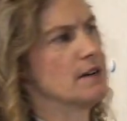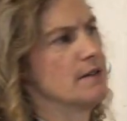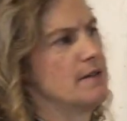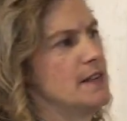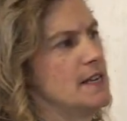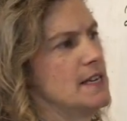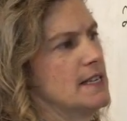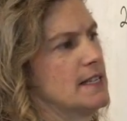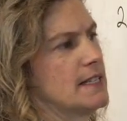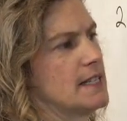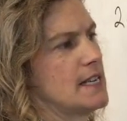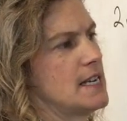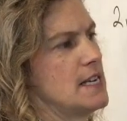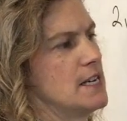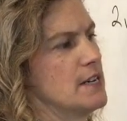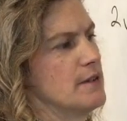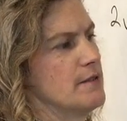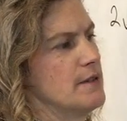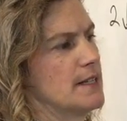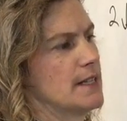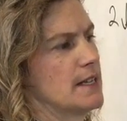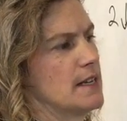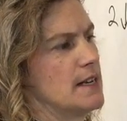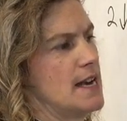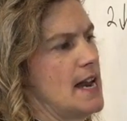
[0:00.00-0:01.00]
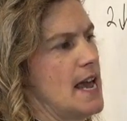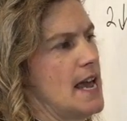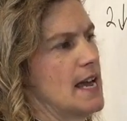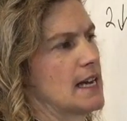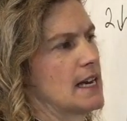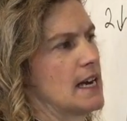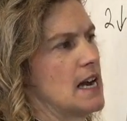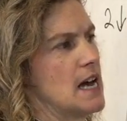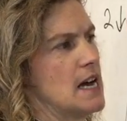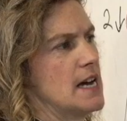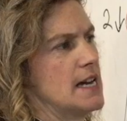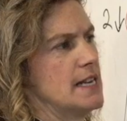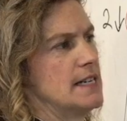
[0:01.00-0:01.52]
This here is a
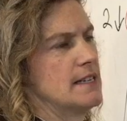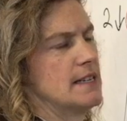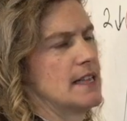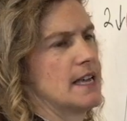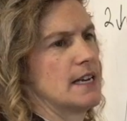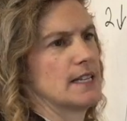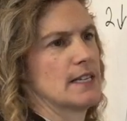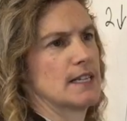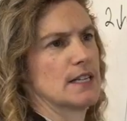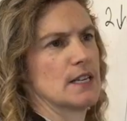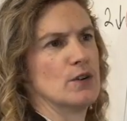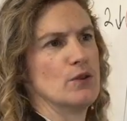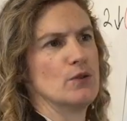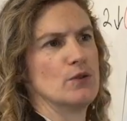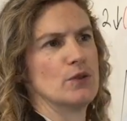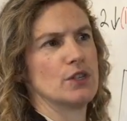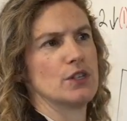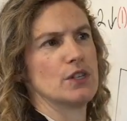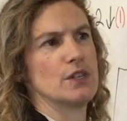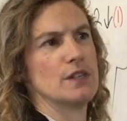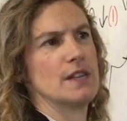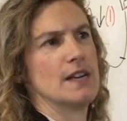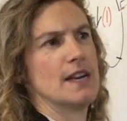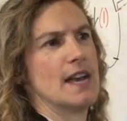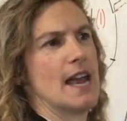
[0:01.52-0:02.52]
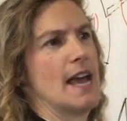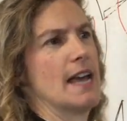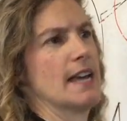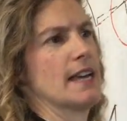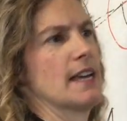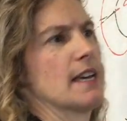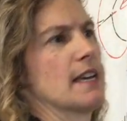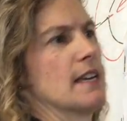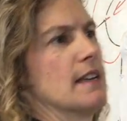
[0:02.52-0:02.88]
neckline that sews to the neck.